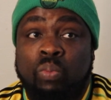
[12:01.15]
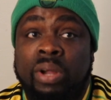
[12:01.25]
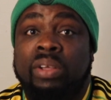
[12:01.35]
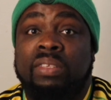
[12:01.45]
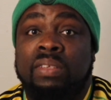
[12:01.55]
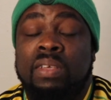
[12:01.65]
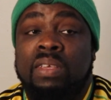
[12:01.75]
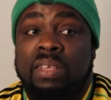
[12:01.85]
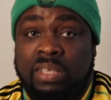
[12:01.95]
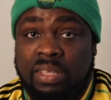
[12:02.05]
where it's,
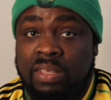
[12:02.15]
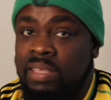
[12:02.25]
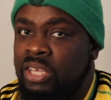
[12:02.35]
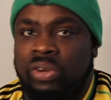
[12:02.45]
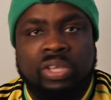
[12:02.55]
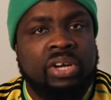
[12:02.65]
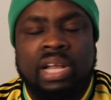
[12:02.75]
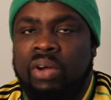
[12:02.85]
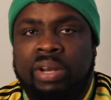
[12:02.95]
you know, you're not going